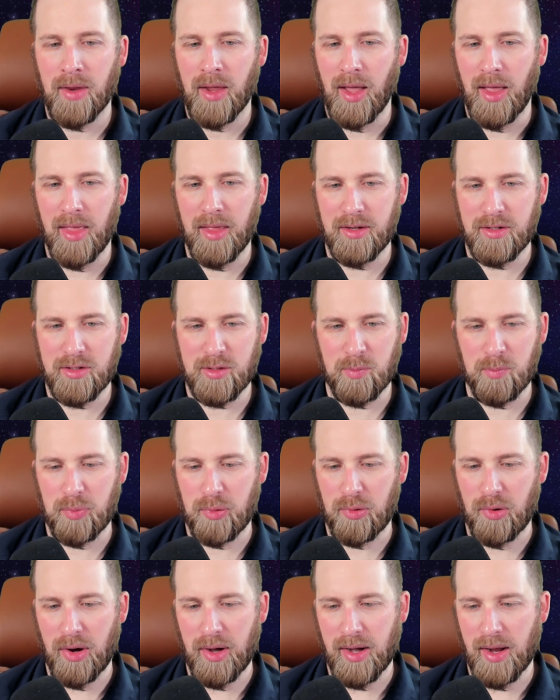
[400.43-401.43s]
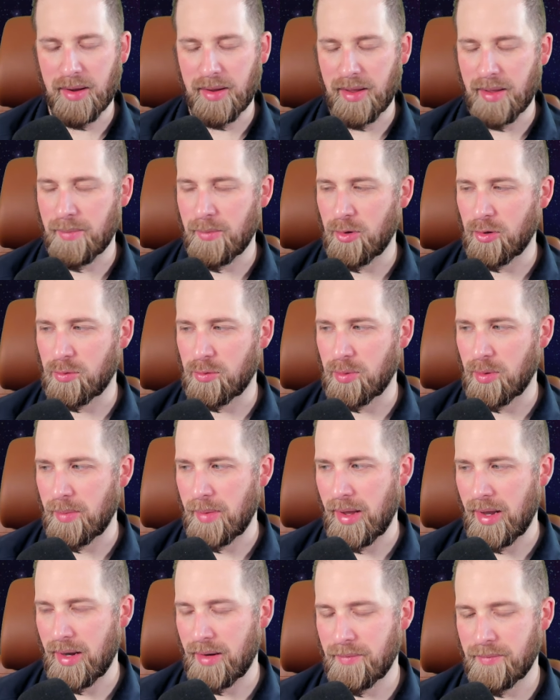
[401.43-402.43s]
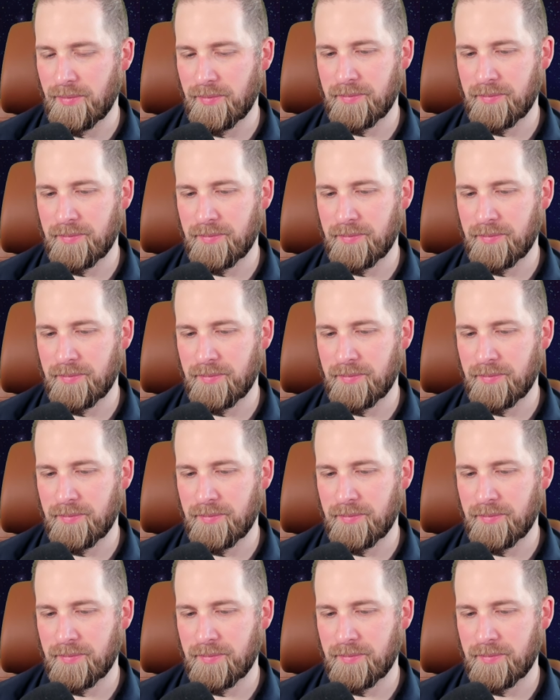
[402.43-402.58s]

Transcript: And just pray I get multiple man.